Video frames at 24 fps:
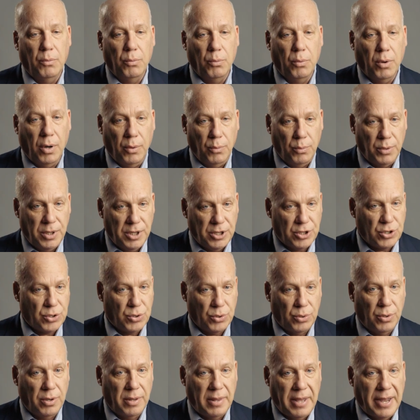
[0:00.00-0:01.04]
What we
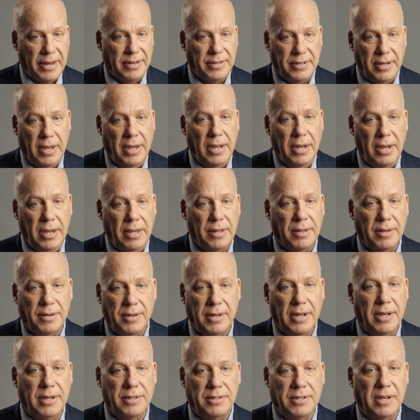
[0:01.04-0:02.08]
saw that day and the
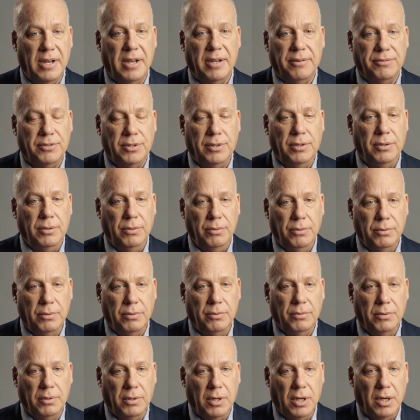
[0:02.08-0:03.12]
days after
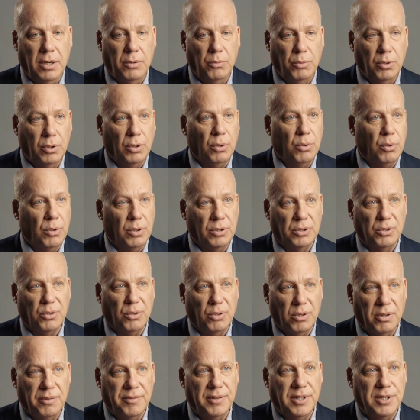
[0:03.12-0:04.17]
will haunt
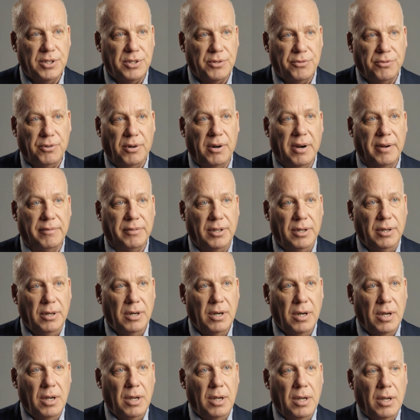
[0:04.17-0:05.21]
all of us forever.
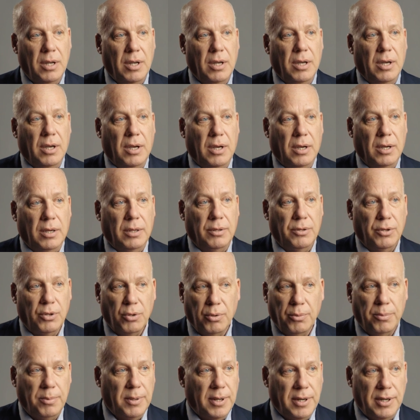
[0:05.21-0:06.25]

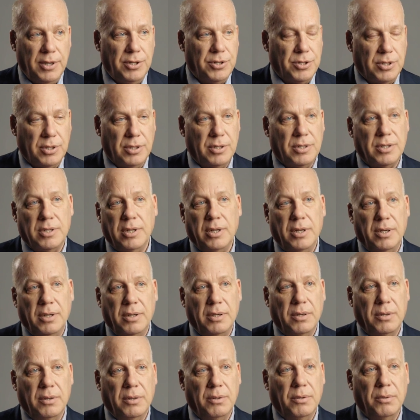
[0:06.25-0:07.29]
Nobody should
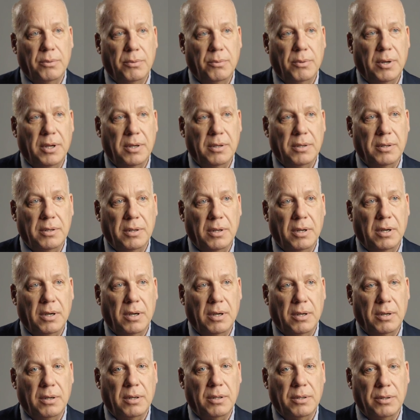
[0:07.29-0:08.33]
see what
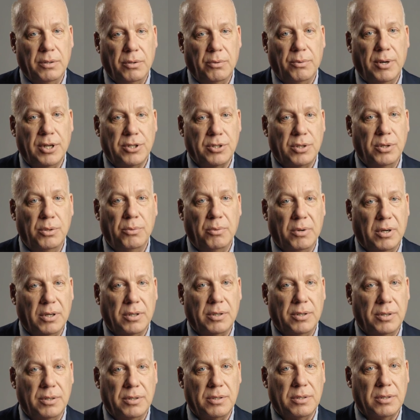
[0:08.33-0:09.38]
the rescue
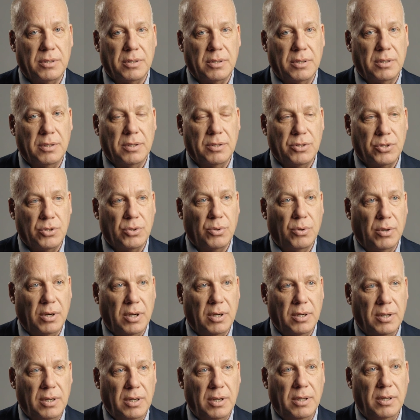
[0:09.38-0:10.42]
workers
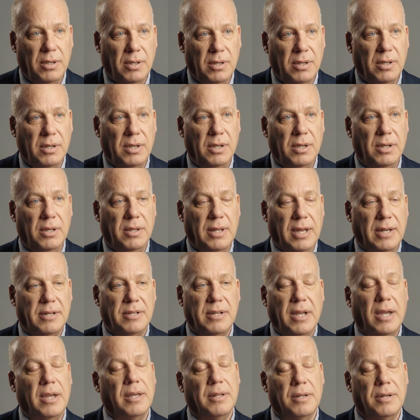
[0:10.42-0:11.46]
saw
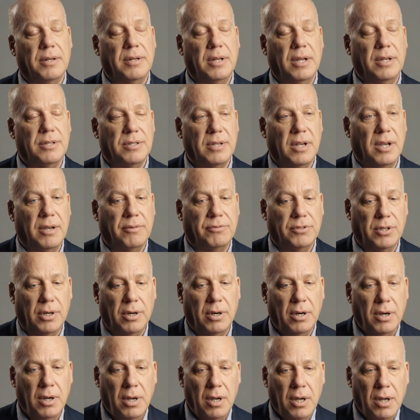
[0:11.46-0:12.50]
that day and the days
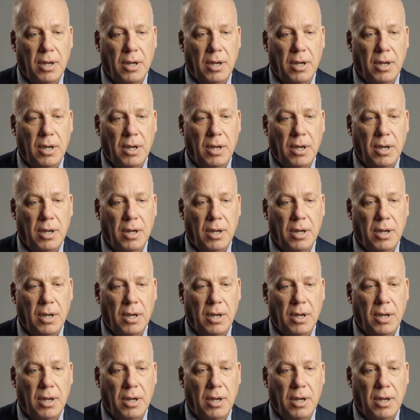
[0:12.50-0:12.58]
after.